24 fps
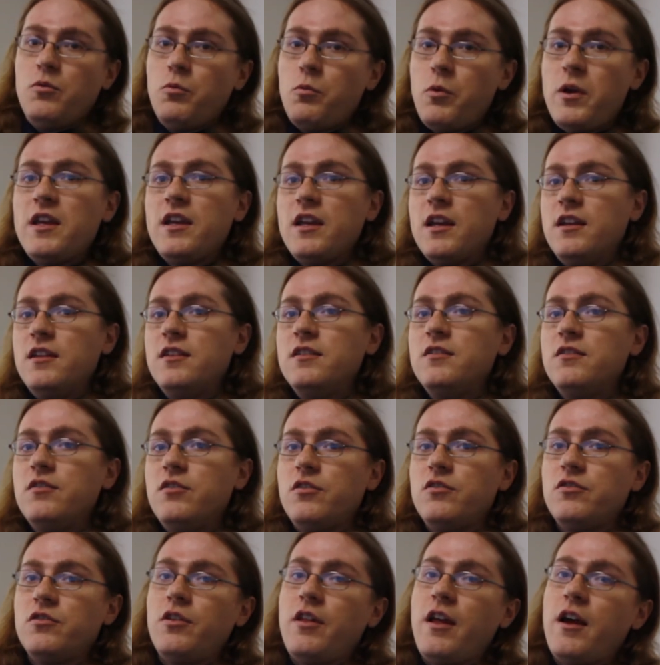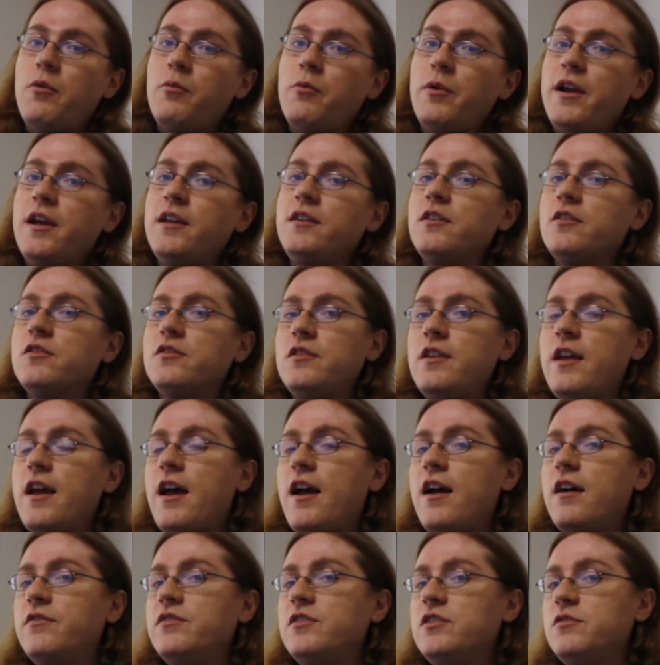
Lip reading: weakened, so that way it doesn't have